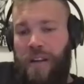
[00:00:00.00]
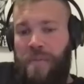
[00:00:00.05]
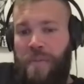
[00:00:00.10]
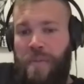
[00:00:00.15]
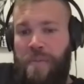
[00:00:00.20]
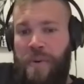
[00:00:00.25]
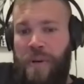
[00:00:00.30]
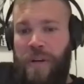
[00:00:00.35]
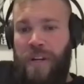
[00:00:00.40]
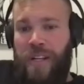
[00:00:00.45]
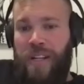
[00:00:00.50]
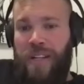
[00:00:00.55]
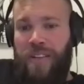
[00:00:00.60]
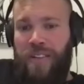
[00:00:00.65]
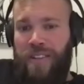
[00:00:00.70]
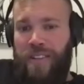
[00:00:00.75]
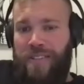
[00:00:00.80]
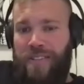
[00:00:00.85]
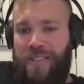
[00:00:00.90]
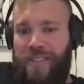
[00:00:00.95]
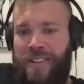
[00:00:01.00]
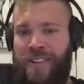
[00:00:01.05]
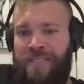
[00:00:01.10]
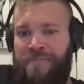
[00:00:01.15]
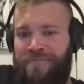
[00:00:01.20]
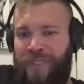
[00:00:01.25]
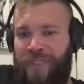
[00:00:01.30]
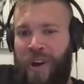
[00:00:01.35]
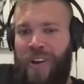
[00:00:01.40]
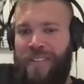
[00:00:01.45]
a book? Or
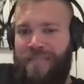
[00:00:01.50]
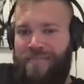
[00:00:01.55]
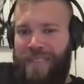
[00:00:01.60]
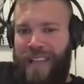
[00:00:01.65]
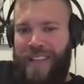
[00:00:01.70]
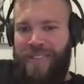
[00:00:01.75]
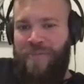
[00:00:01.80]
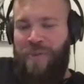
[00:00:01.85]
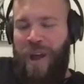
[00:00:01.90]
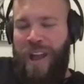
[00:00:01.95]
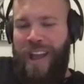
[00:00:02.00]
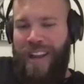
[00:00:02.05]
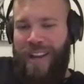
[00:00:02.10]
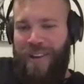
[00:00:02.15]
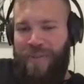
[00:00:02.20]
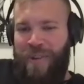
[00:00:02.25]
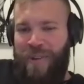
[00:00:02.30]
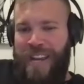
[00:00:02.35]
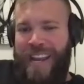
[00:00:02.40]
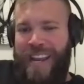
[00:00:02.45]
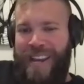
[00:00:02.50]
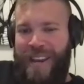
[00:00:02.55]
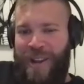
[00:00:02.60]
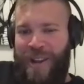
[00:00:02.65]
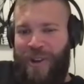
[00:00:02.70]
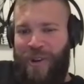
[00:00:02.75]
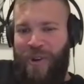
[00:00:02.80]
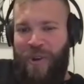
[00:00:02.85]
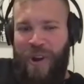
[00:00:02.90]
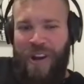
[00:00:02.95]
that's why I created
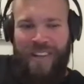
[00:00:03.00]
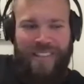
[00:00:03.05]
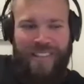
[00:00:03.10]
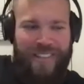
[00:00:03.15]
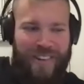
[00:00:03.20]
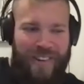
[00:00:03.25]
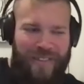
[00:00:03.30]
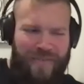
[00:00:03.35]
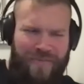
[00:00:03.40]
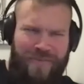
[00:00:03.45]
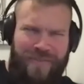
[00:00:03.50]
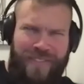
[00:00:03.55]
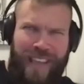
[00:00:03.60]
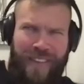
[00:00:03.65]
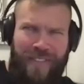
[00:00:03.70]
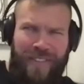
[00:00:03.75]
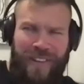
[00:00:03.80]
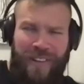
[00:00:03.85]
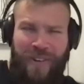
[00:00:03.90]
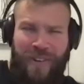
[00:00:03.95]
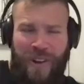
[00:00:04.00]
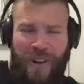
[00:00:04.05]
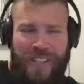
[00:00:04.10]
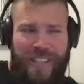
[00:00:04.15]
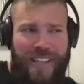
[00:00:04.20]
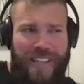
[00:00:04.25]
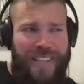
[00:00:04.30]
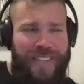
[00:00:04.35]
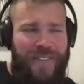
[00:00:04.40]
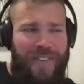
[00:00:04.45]
a course or 7
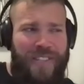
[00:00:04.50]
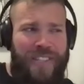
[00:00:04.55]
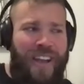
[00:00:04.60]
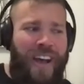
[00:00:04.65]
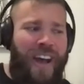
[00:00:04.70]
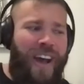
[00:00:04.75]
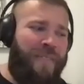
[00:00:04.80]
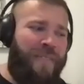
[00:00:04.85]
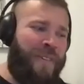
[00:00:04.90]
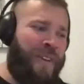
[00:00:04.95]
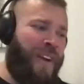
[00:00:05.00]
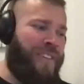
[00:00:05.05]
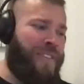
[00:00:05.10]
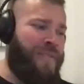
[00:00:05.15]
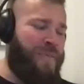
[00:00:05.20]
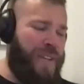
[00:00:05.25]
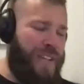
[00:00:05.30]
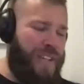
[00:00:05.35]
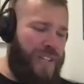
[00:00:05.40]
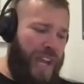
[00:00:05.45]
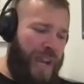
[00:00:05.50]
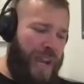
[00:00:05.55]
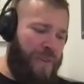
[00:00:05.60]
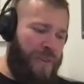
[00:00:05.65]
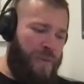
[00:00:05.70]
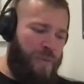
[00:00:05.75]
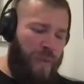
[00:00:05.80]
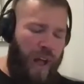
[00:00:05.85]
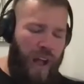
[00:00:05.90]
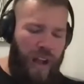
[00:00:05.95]
courses, was not to be a
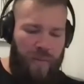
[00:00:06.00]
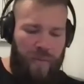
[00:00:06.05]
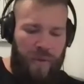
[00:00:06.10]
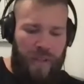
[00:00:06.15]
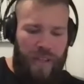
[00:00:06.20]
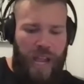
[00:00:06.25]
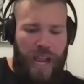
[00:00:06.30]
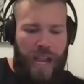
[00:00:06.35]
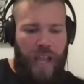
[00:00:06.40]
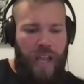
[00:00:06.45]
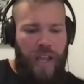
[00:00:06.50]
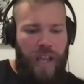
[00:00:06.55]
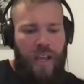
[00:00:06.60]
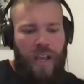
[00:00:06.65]
shameless plug, but like, yeah.